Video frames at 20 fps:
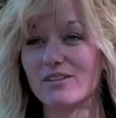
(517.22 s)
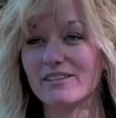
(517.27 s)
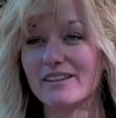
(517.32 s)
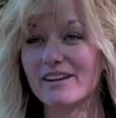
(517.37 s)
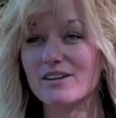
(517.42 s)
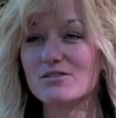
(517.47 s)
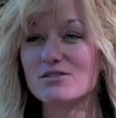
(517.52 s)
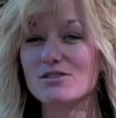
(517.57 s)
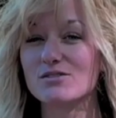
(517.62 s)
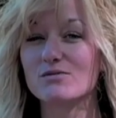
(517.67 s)

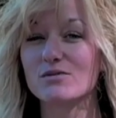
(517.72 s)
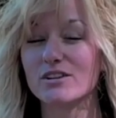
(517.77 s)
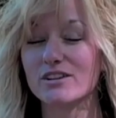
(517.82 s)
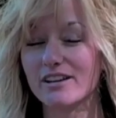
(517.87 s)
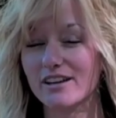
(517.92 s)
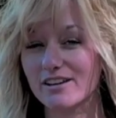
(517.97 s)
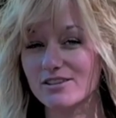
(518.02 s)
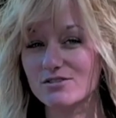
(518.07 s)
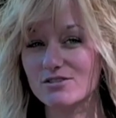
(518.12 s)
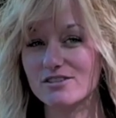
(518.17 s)
Like, it was just
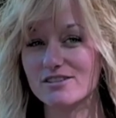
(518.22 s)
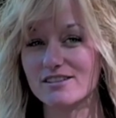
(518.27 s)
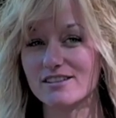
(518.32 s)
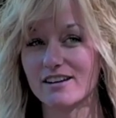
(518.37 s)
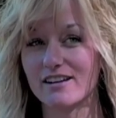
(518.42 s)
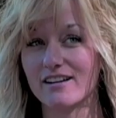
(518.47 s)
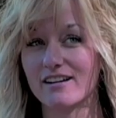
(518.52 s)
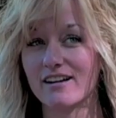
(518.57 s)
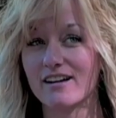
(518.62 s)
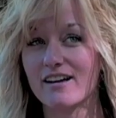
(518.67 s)
really
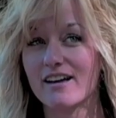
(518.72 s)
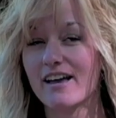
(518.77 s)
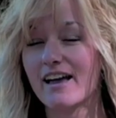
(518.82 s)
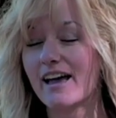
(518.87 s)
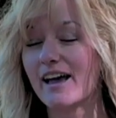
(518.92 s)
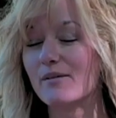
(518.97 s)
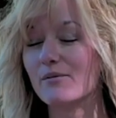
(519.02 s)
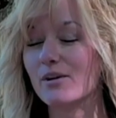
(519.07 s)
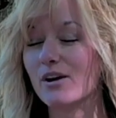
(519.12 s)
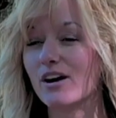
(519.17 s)
interesting,
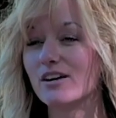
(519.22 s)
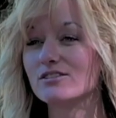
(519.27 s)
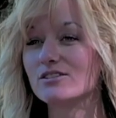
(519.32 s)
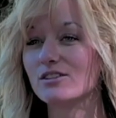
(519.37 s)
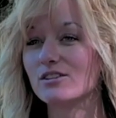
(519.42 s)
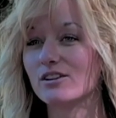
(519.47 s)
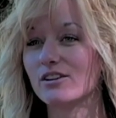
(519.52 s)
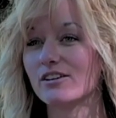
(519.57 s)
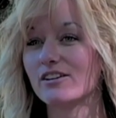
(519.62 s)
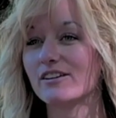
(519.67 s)
and we got
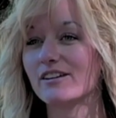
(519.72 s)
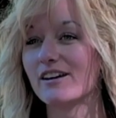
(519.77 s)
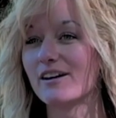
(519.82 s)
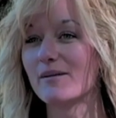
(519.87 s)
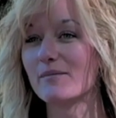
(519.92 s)
to learn